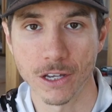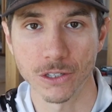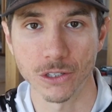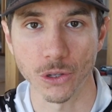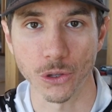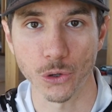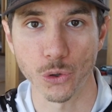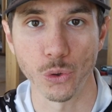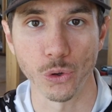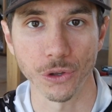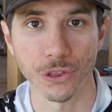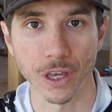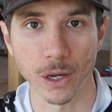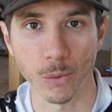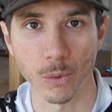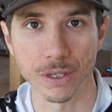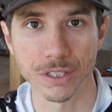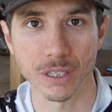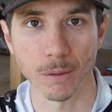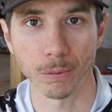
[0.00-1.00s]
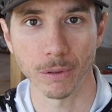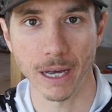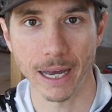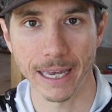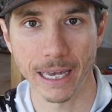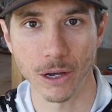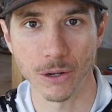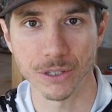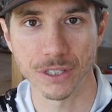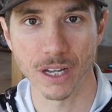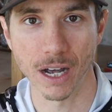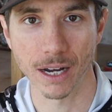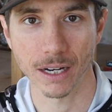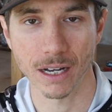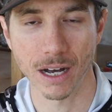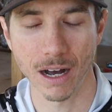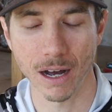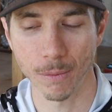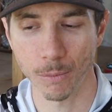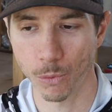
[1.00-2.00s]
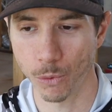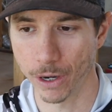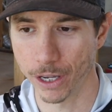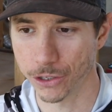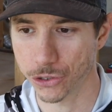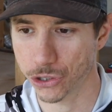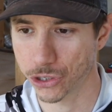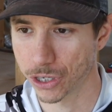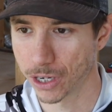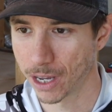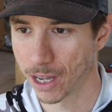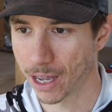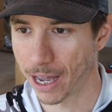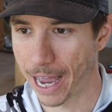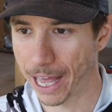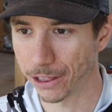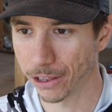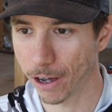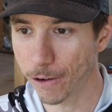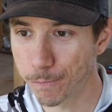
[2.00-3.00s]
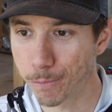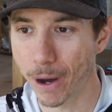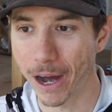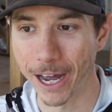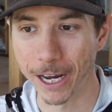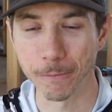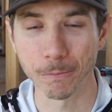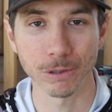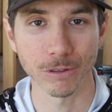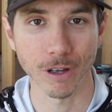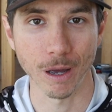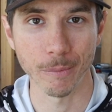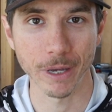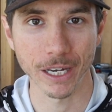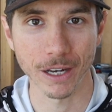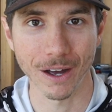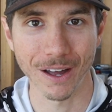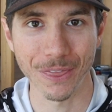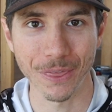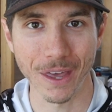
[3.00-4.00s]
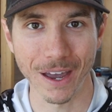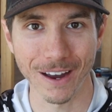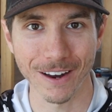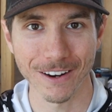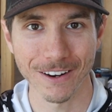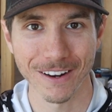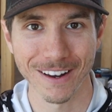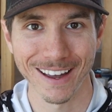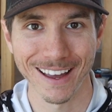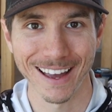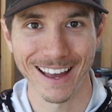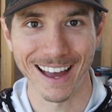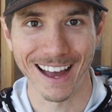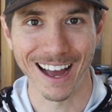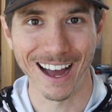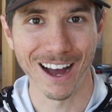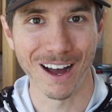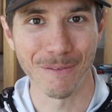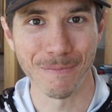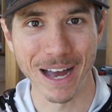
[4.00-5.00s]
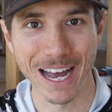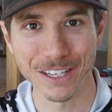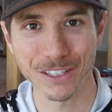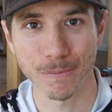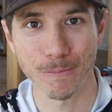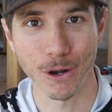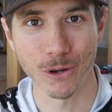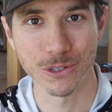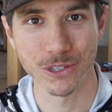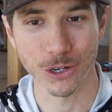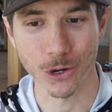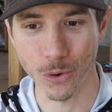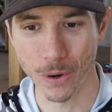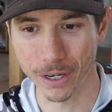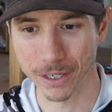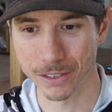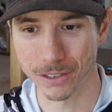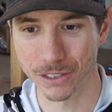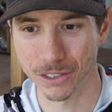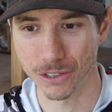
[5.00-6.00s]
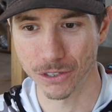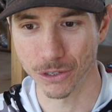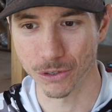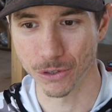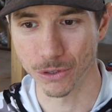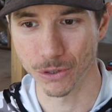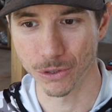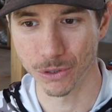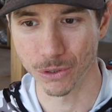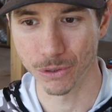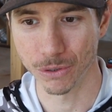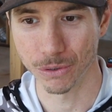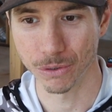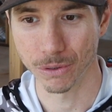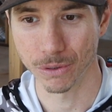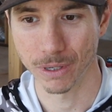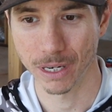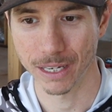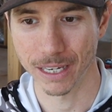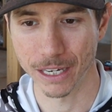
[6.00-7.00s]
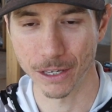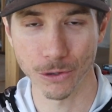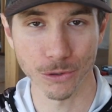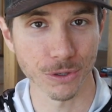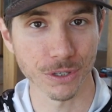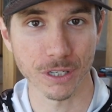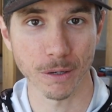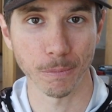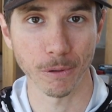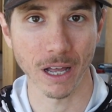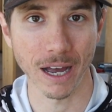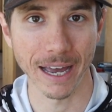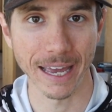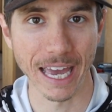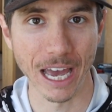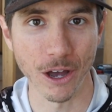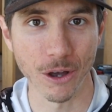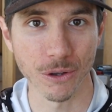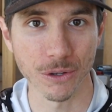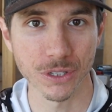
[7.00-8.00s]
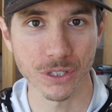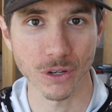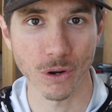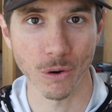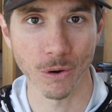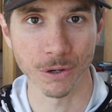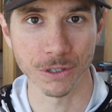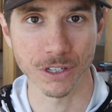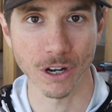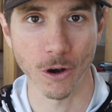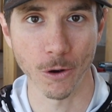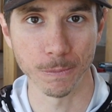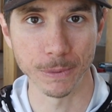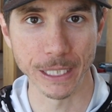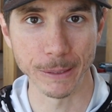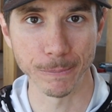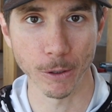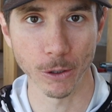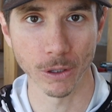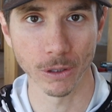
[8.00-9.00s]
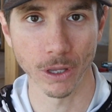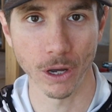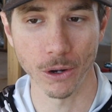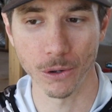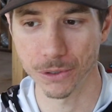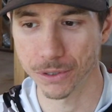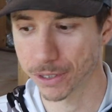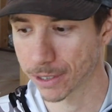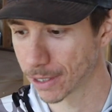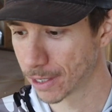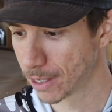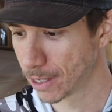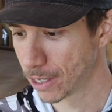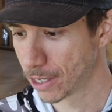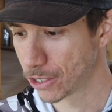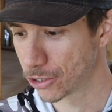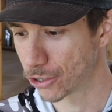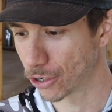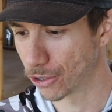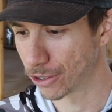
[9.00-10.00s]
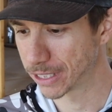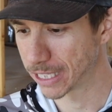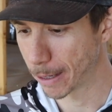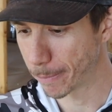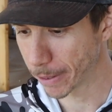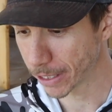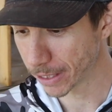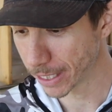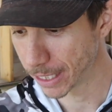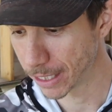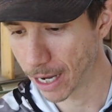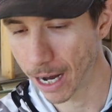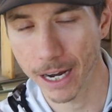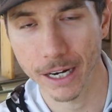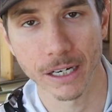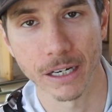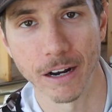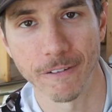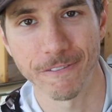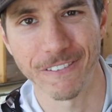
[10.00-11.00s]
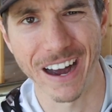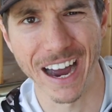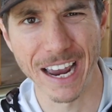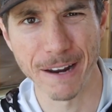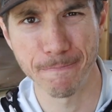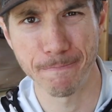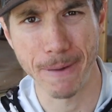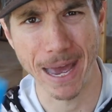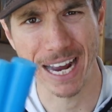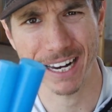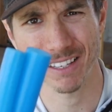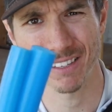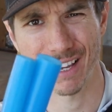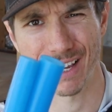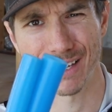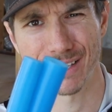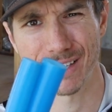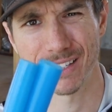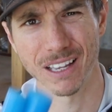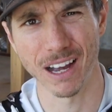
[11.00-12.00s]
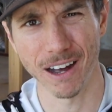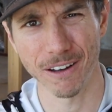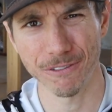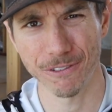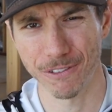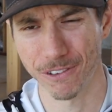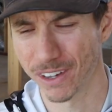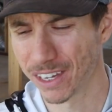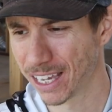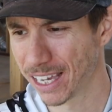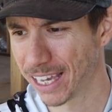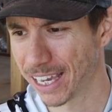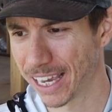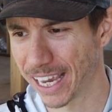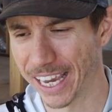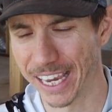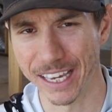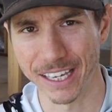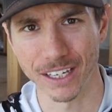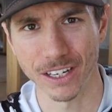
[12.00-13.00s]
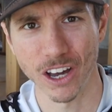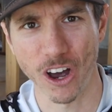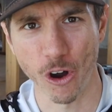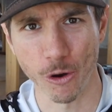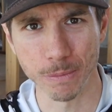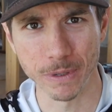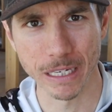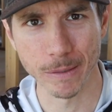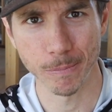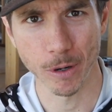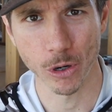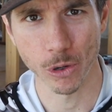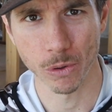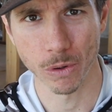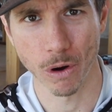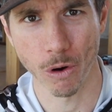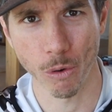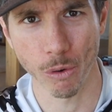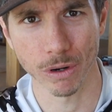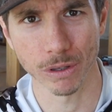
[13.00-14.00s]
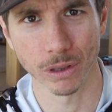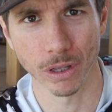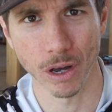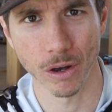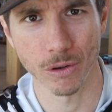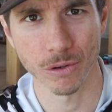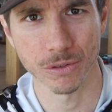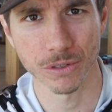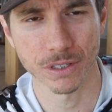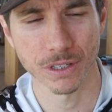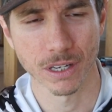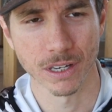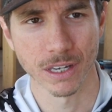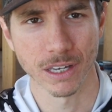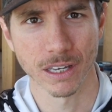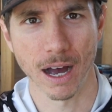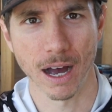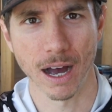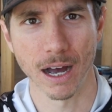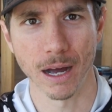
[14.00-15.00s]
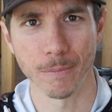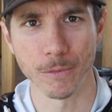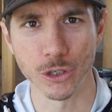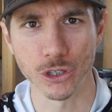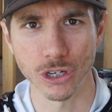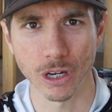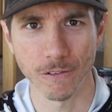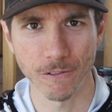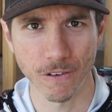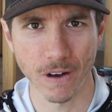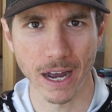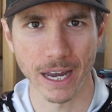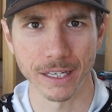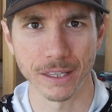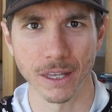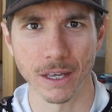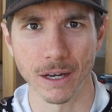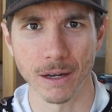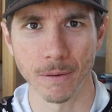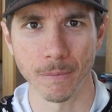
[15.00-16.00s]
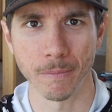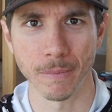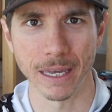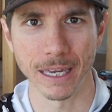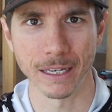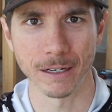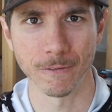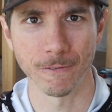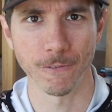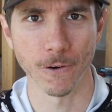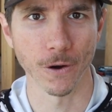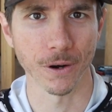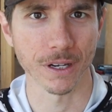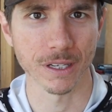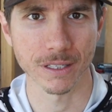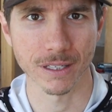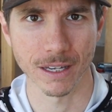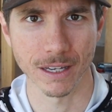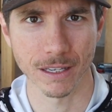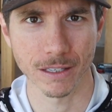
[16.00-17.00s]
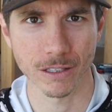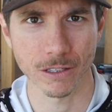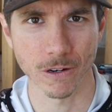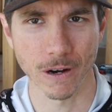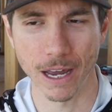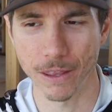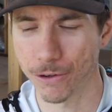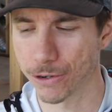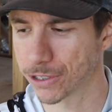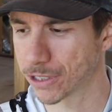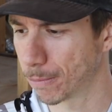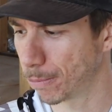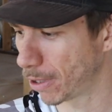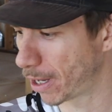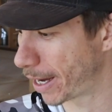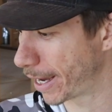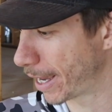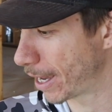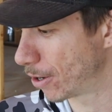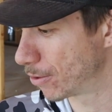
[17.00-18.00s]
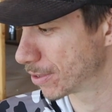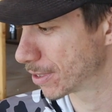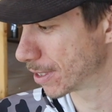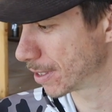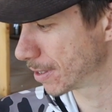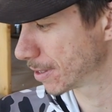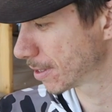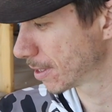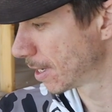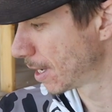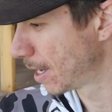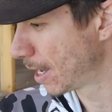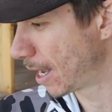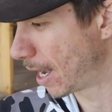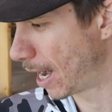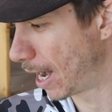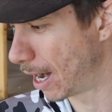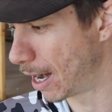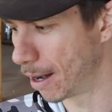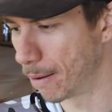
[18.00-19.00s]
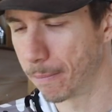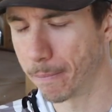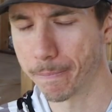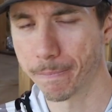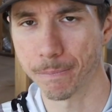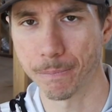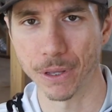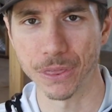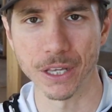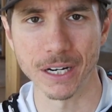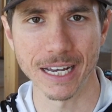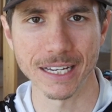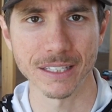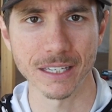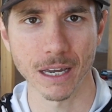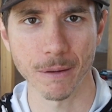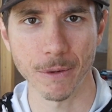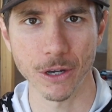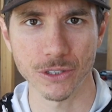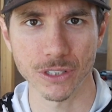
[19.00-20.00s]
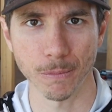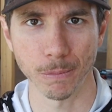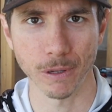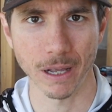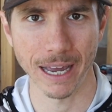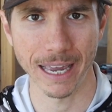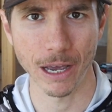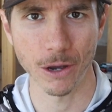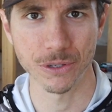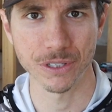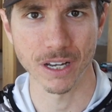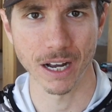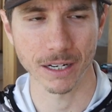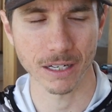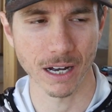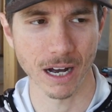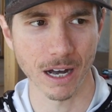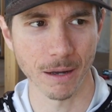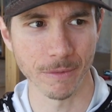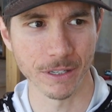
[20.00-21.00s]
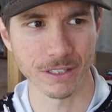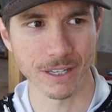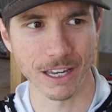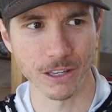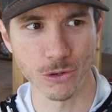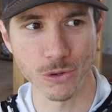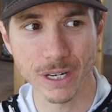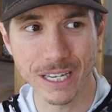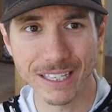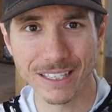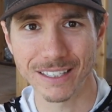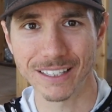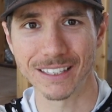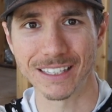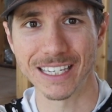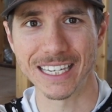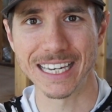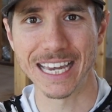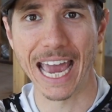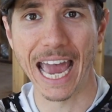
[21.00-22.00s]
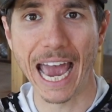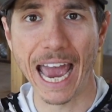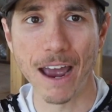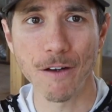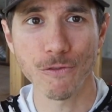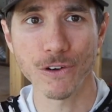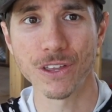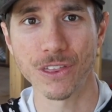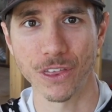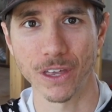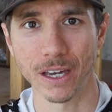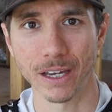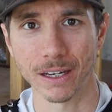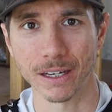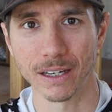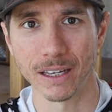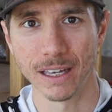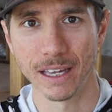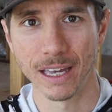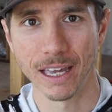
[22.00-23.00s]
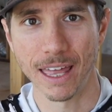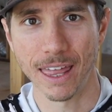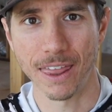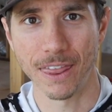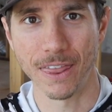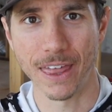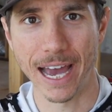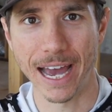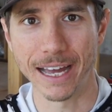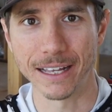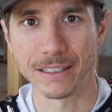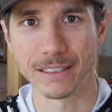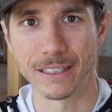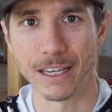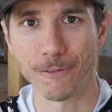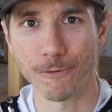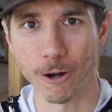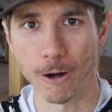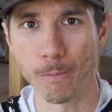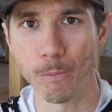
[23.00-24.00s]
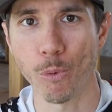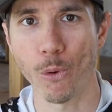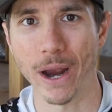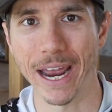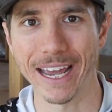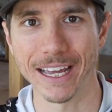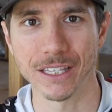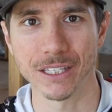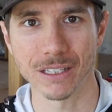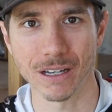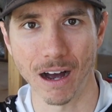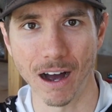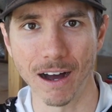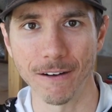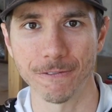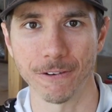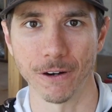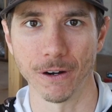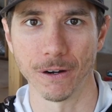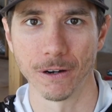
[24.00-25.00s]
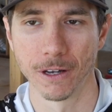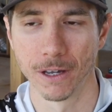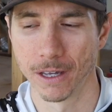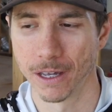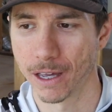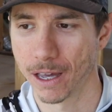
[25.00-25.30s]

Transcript: So the cool thing with supplyhouse.com, which I love buying plumbing on there, as opposed to going to either the Supply House or to Home Depot or Lowe's. So you're typically not going to find Pex A stuff in Home Depot or Lowe's. You should find them in Ferguson's or other supply houses. But the nice thing about supplyhouse.com is that you can see everything that different brands offer.